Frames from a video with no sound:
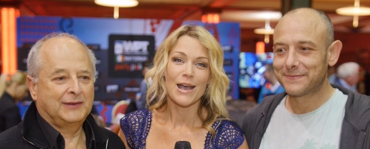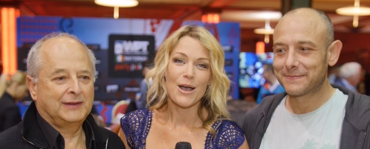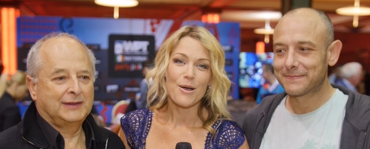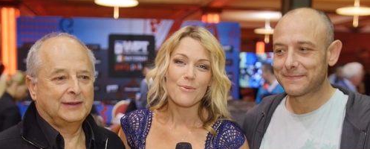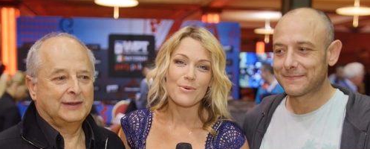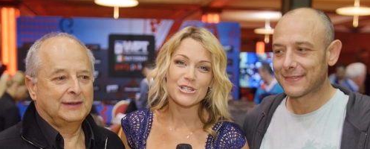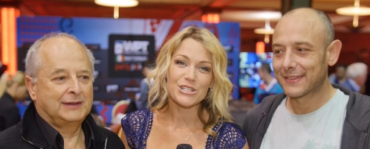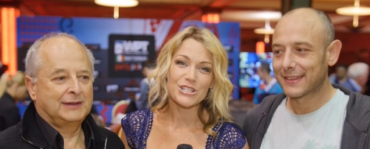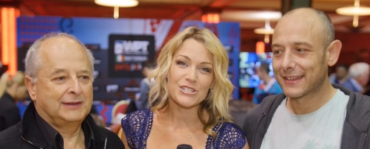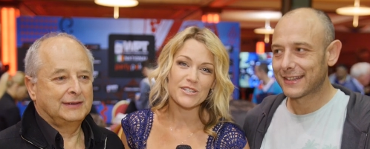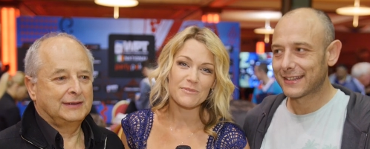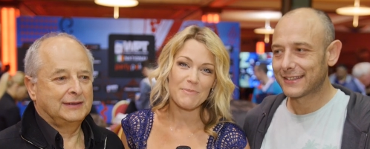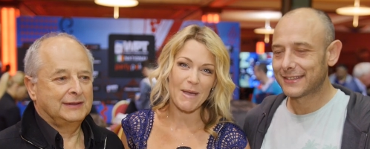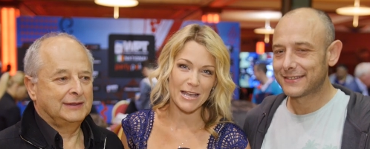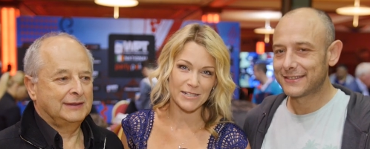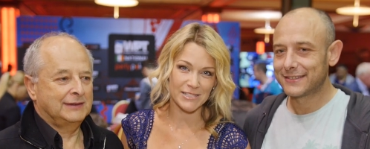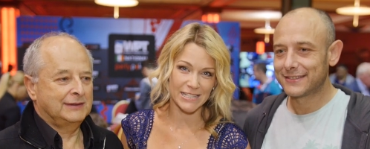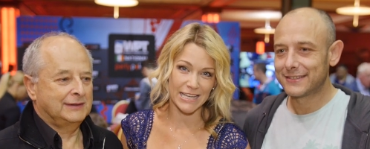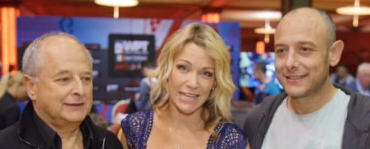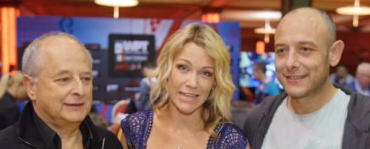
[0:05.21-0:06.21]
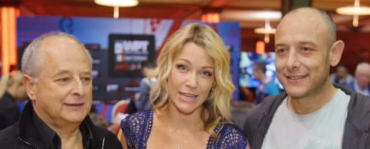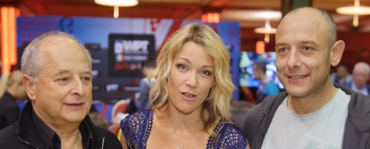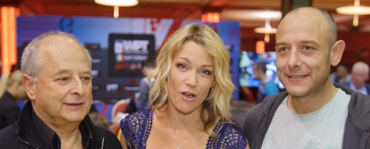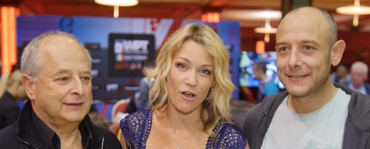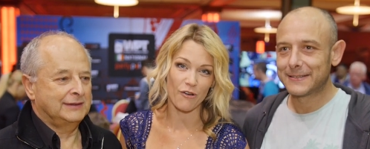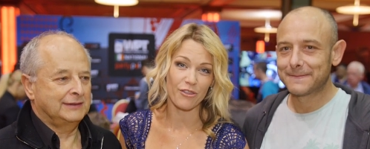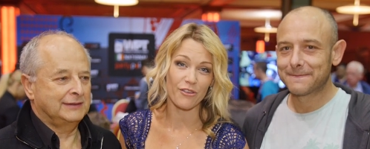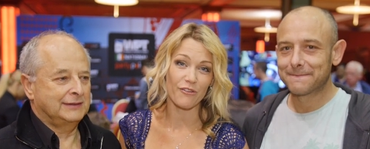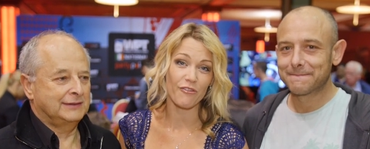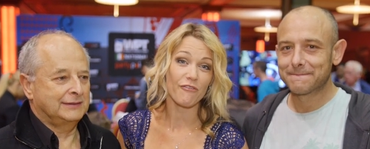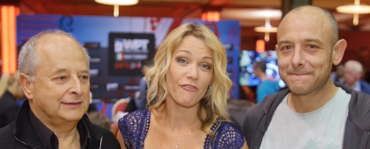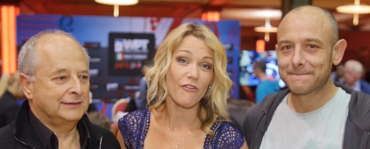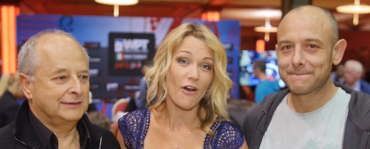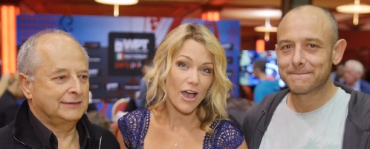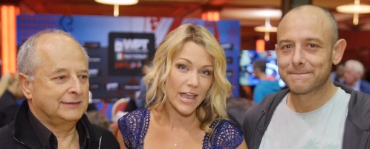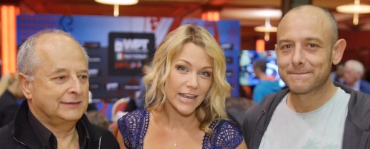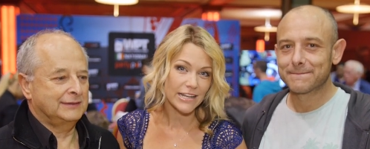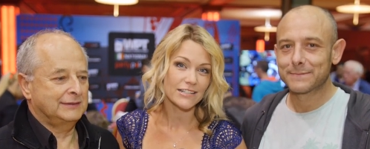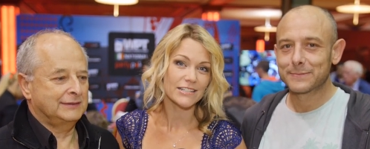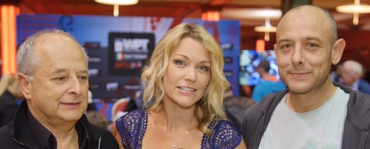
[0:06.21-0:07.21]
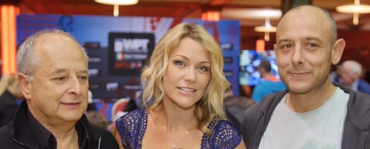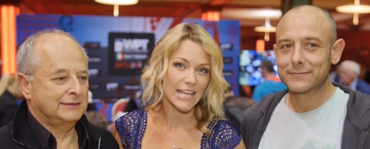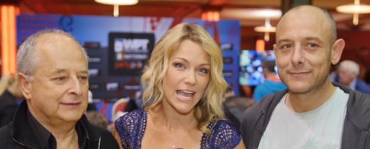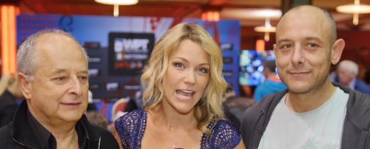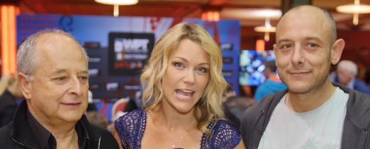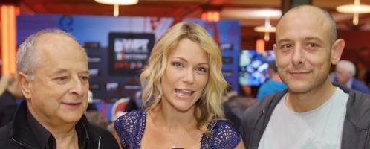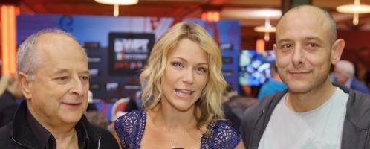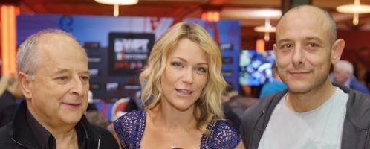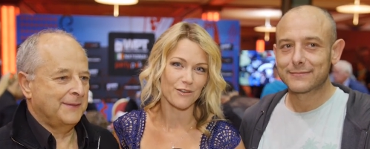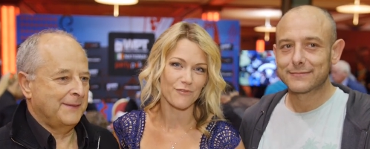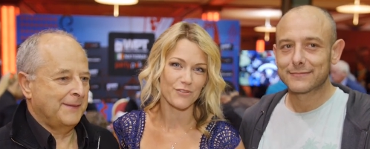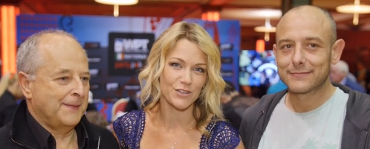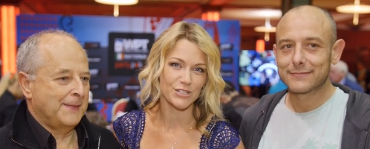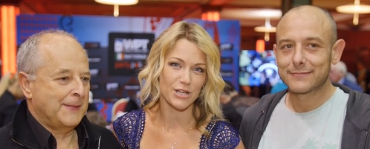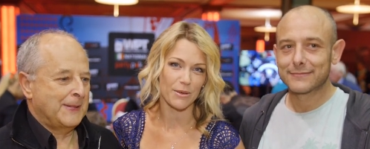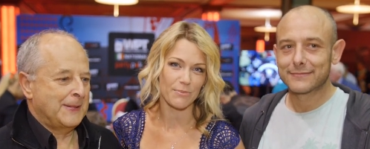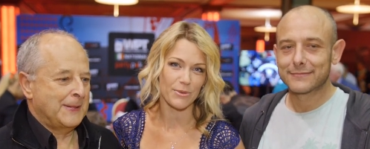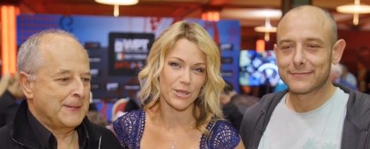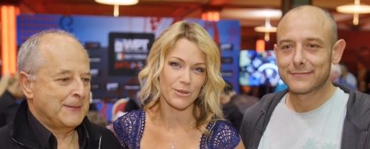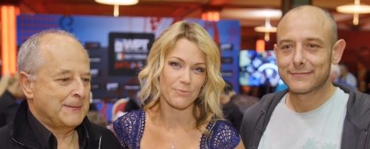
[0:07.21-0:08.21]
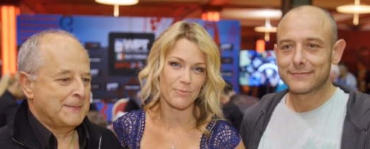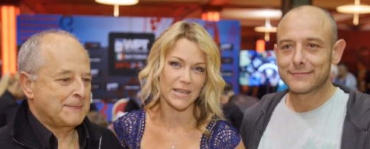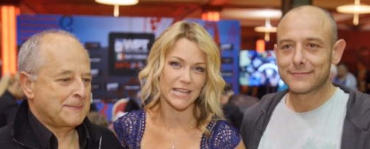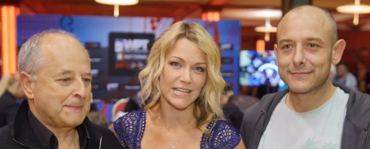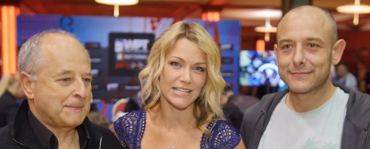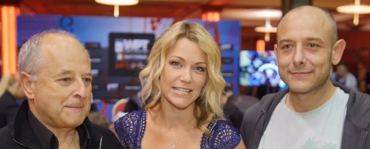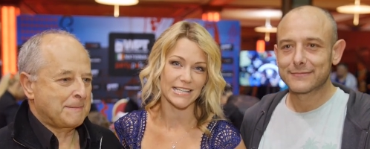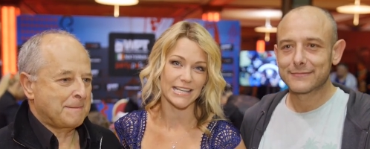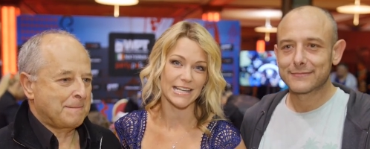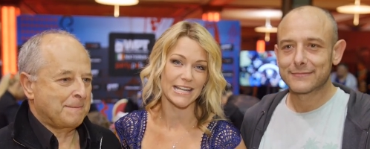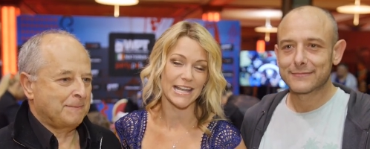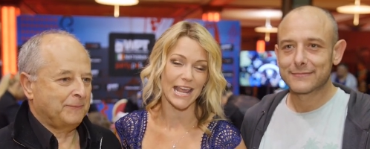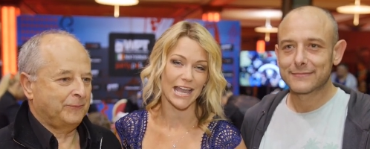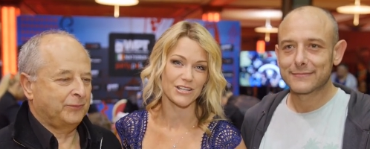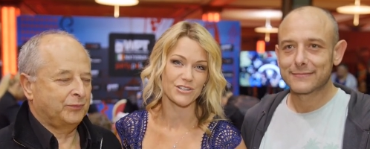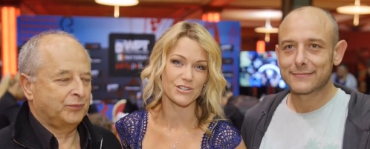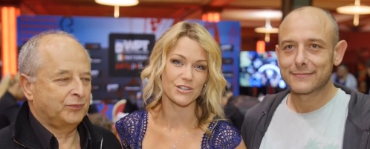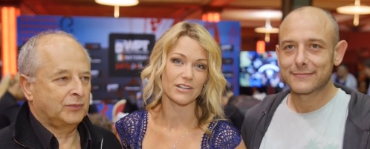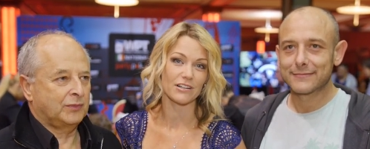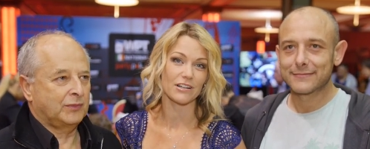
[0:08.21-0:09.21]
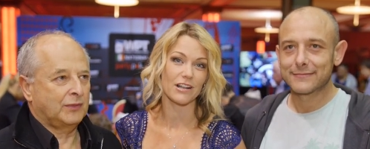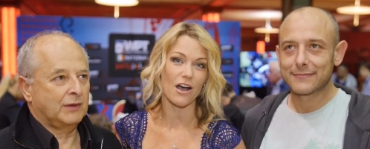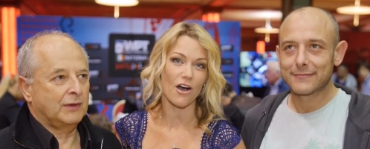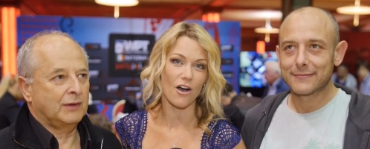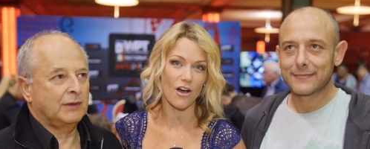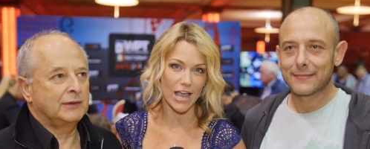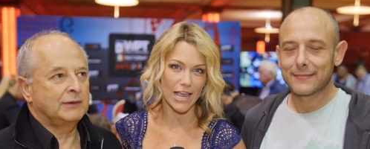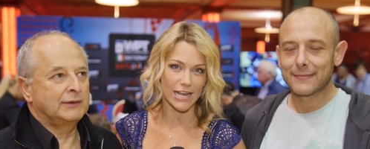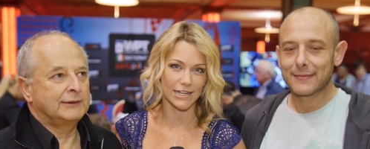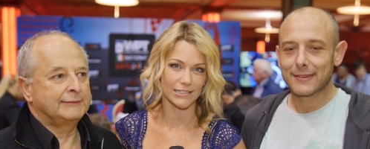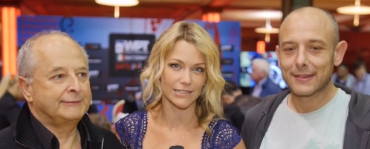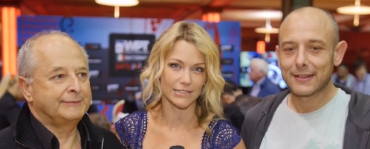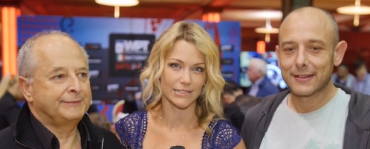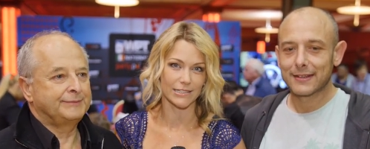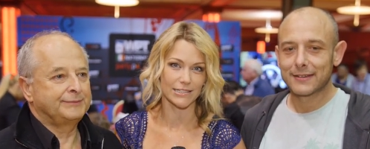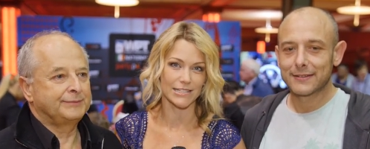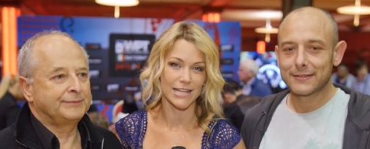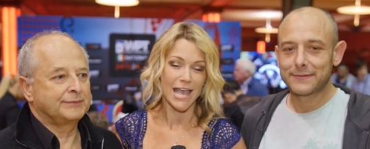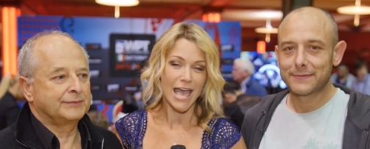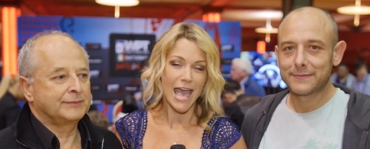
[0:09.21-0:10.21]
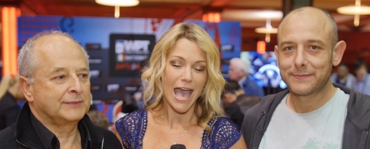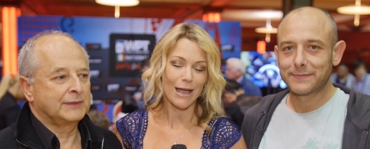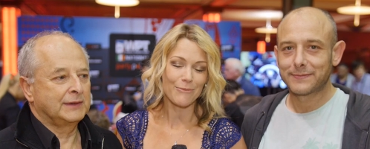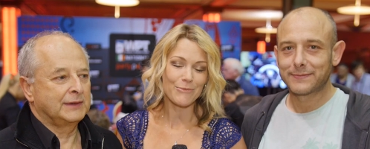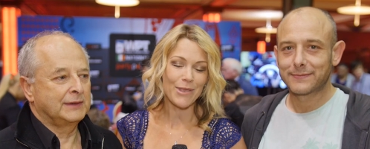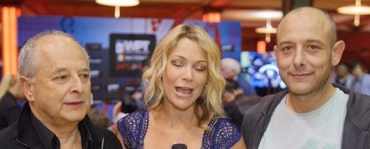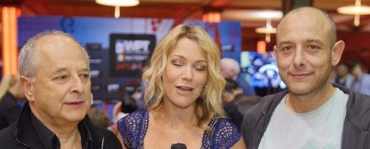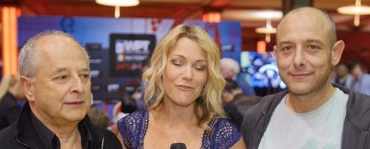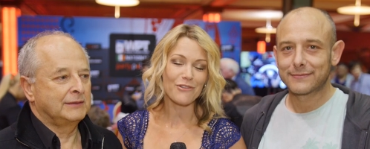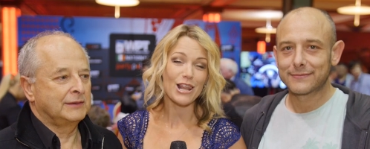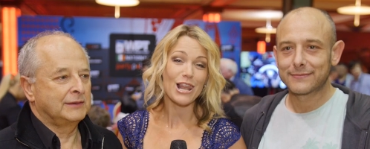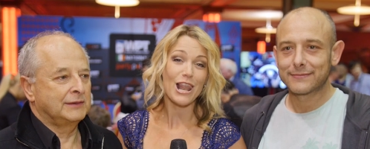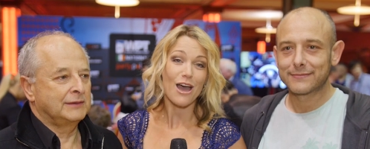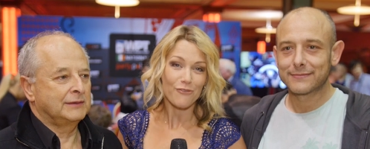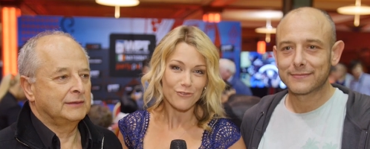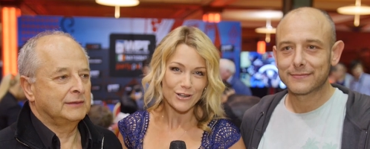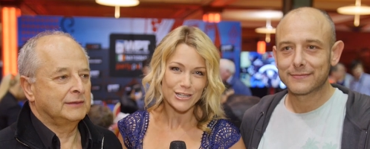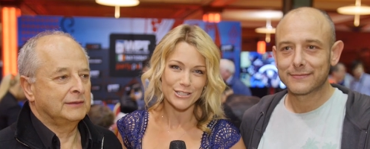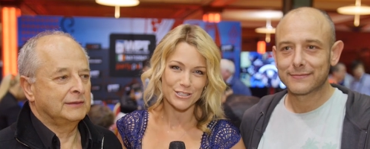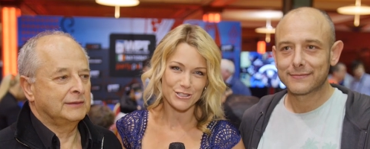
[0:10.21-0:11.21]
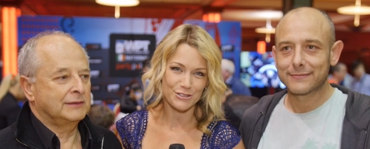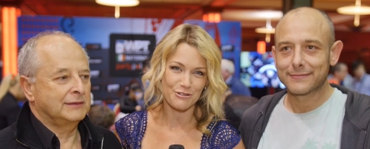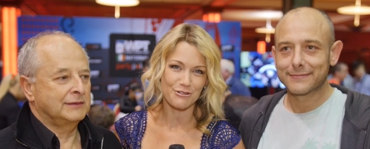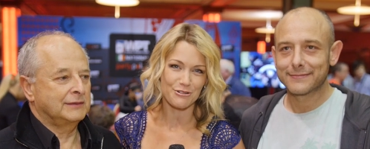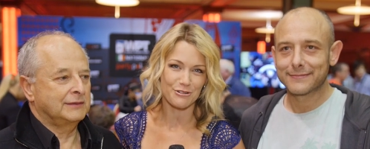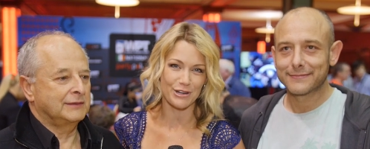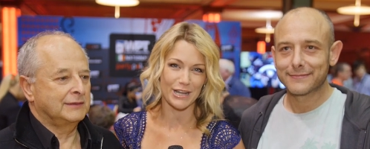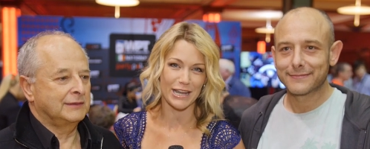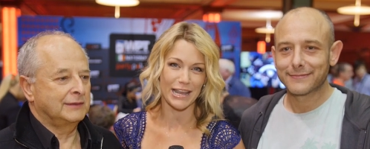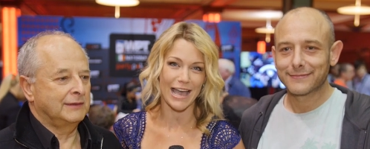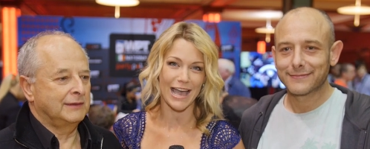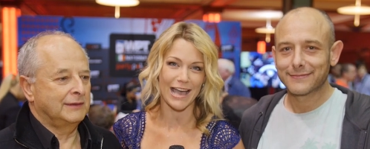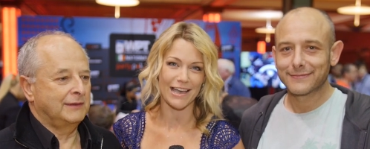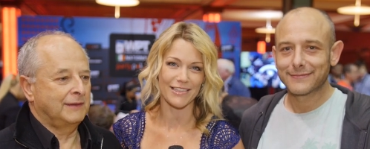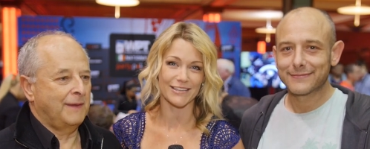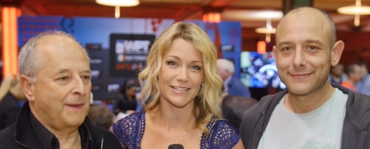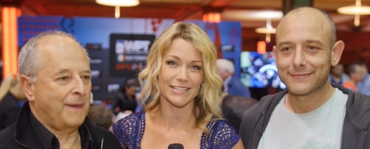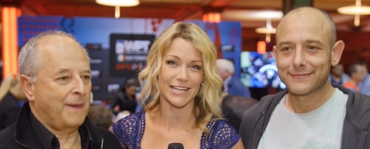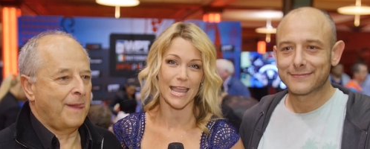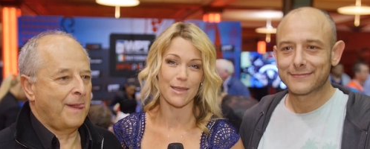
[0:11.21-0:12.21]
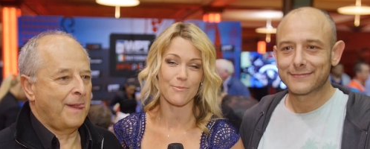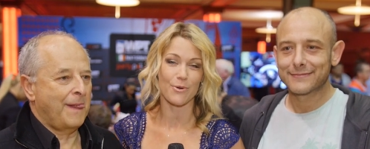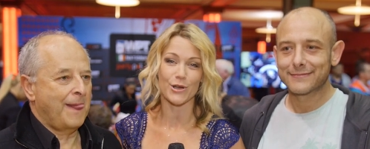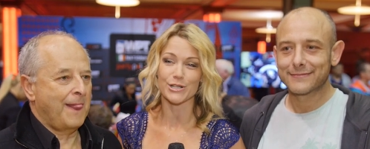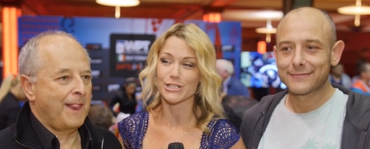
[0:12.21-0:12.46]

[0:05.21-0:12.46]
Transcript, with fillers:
Speaker 1: We're just about to kick off the final day of the WPT National Ireland, and we have a lovely story at the table.